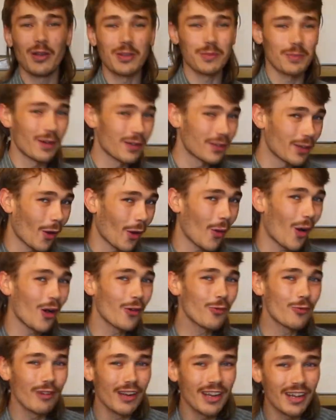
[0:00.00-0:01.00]
guys might know,
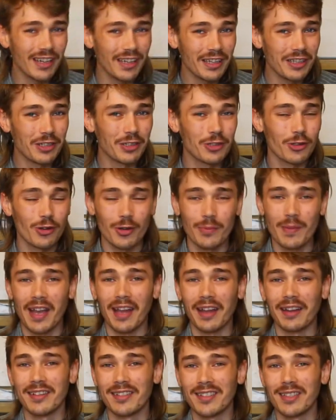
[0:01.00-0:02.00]
I really enjoy
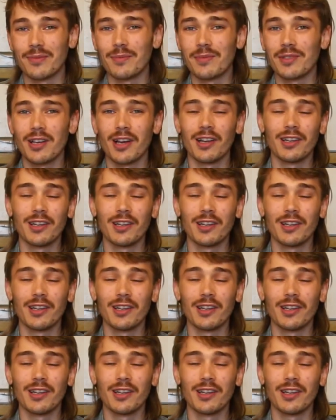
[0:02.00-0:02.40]
mechanisms.